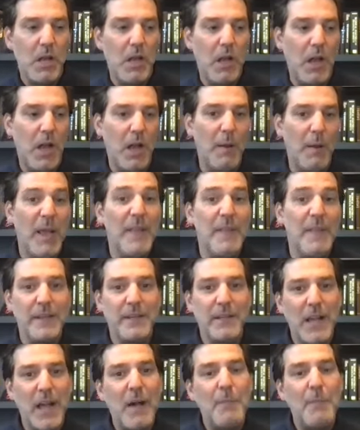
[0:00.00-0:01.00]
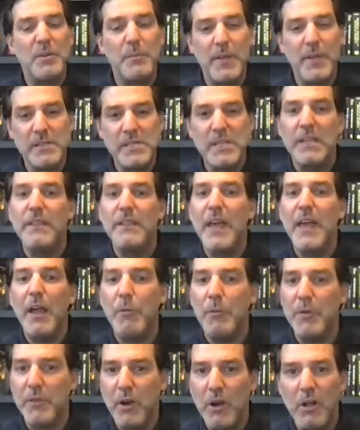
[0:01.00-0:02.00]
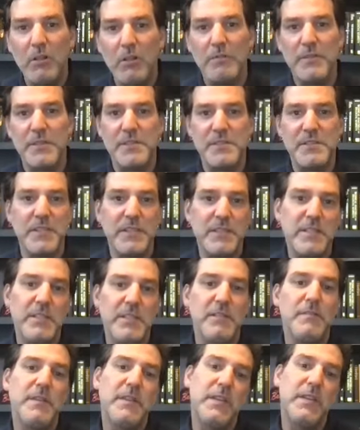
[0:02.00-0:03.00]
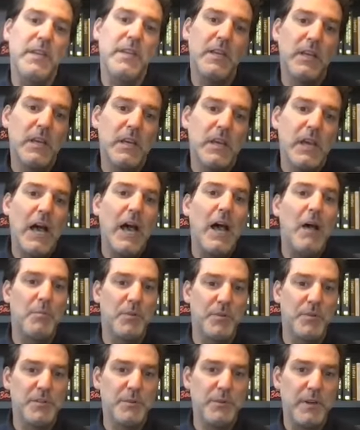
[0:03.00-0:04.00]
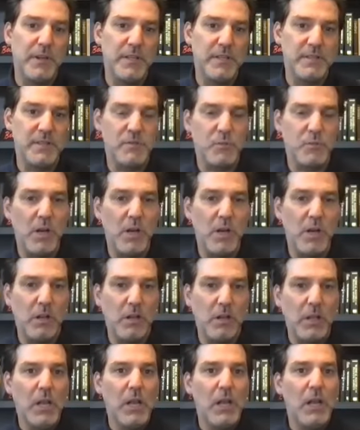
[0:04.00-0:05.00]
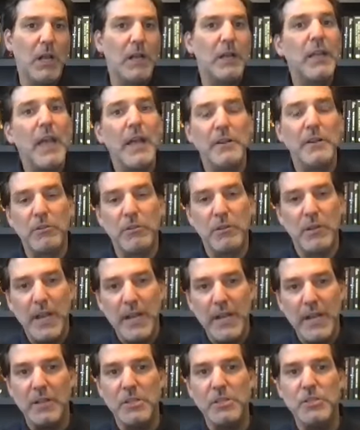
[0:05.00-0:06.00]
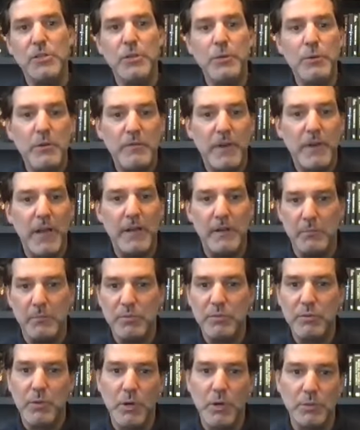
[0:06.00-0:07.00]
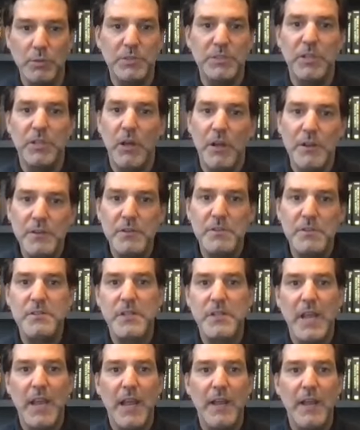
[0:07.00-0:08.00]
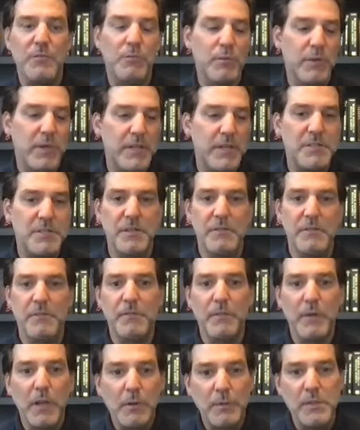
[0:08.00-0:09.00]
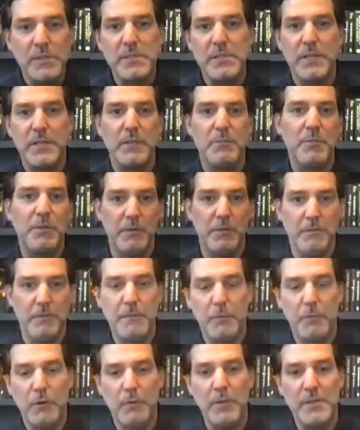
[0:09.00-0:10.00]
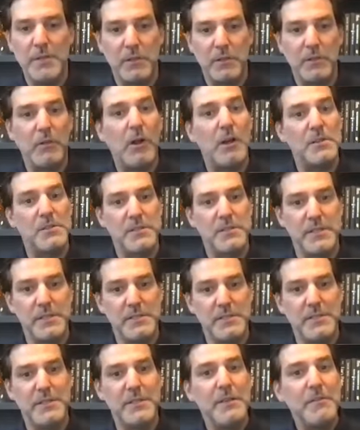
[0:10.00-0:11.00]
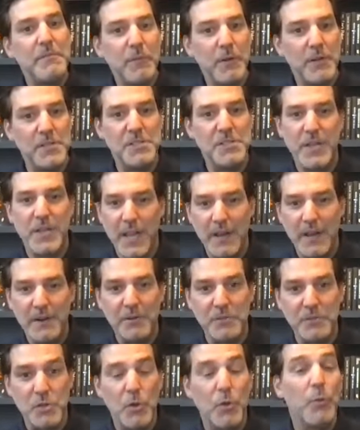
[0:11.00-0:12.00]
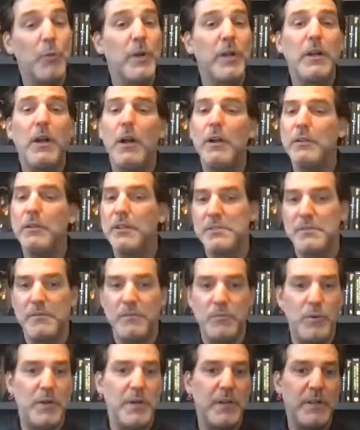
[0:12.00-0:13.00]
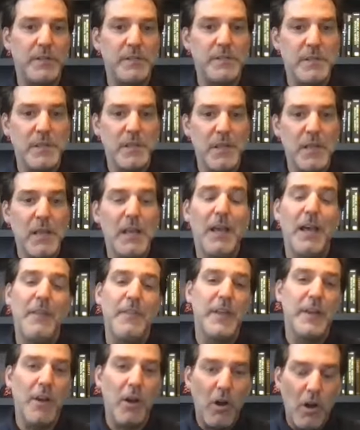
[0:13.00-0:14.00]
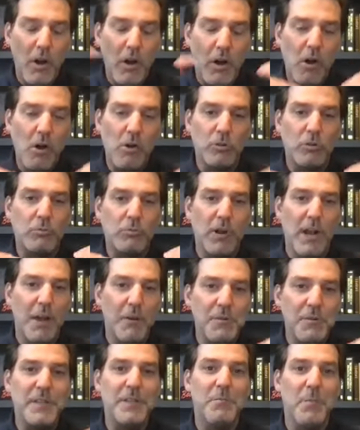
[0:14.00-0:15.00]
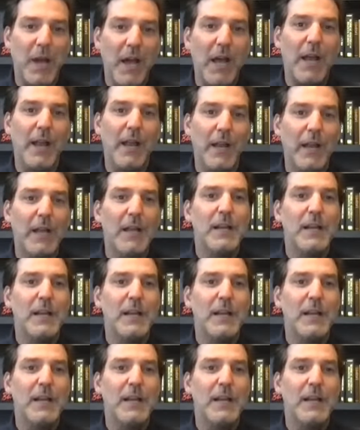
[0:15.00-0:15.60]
and then complementing that with all of the CTV opportunities as well. again, creating a unified approach to understand reach and frequency and performance across these different channels, regardless of what it is. And then all grounded by